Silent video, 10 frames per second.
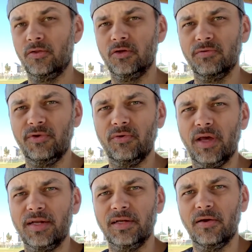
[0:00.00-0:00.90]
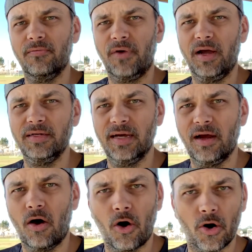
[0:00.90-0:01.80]
Those of you that find a
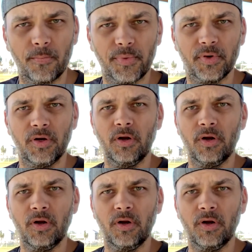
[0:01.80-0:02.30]
harp,